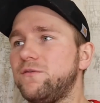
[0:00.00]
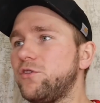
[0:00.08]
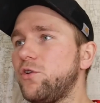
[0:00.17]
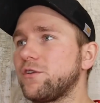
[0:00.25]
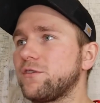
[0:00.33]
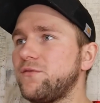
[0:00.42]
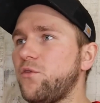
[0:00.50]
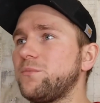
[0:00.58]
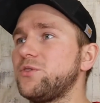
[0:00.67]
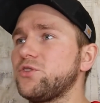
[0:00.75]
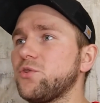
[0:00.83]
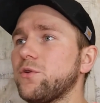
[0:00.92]
longer form
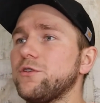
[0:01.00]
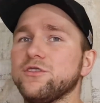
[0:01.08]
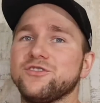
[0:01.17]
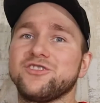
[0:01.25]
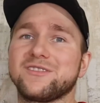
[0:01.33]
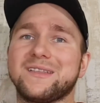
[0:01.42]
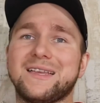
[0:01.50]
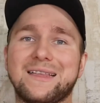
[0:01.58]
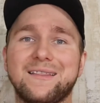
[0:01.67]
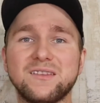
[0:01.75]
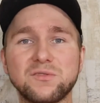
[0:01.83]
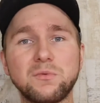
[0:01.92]
tutorials just like
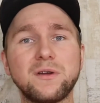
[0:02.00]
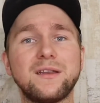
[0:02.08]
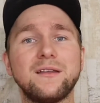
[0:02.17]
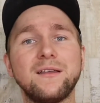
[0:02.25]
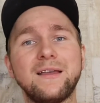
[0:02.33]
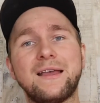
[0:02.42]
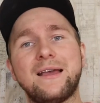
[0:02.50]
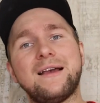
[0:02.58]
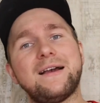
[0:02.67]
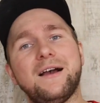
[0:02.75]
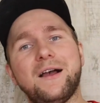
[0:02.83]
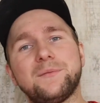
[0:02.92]
this one,
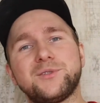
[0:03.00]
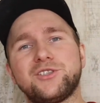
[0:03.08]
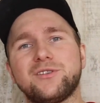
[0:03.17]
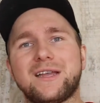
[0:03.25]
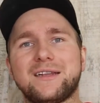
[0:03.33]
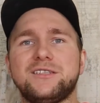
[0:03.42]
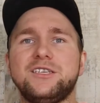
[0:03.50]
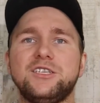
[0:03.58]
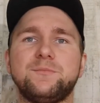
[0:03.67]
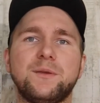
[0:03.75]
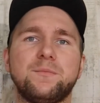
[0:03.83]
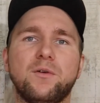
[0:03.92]
just to kind of
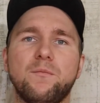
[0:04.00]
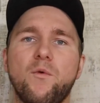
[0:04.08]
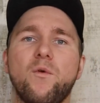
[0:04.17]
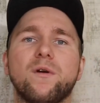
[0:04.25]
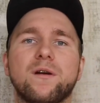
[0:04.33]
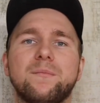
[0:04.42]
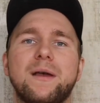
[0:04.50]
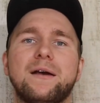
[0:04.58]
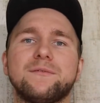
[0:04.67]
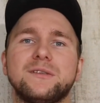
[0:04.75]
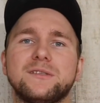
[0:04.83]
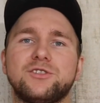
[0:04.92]
teach people more
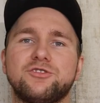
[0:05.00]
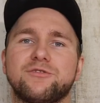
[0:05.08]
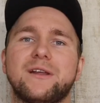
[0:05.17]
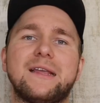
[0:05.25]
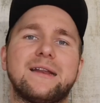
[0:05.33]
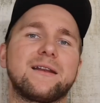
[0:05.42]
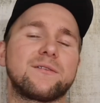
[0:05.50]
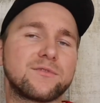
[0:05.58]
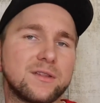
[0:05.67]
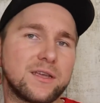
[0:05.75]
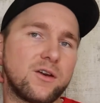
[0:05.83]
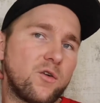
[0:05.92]
about this trade. And I
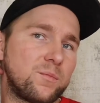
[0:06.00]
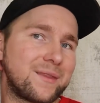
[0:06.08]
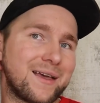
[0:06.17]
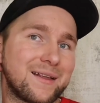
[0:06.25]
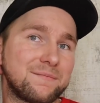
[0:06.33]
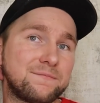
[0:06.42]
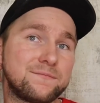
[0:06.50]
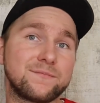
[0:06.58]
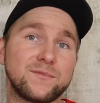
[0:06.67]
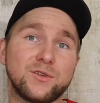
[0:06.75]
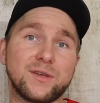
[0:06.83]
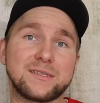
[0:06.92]
really hope that
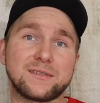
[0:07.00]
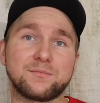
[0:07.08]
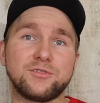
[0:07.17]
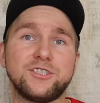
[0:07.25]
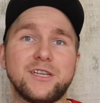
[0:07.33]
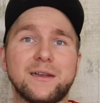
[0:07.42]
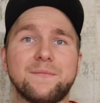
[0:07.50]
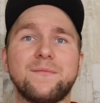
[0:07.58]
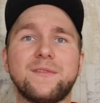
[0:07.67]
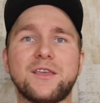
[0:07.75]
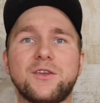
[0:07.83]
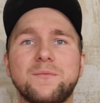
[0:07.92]
you guys appreciate it.
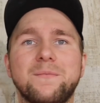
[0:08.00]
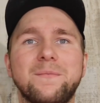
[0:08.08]
Thank you.